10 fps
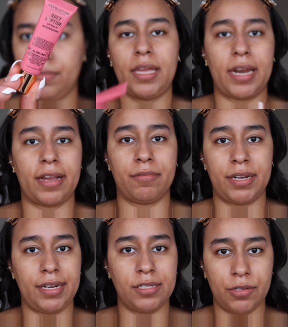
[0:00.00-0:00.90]
And I
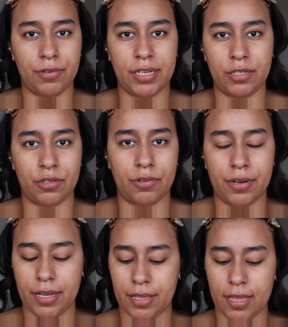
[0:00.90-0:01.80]
really do
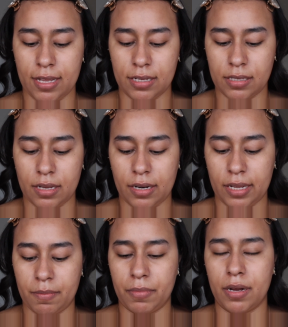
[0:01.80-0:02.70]
enjoy this
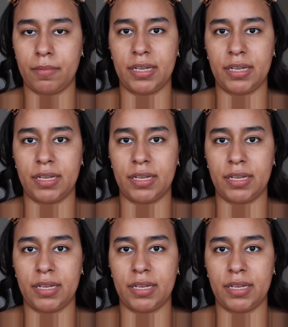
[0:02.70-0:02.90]
lip balm.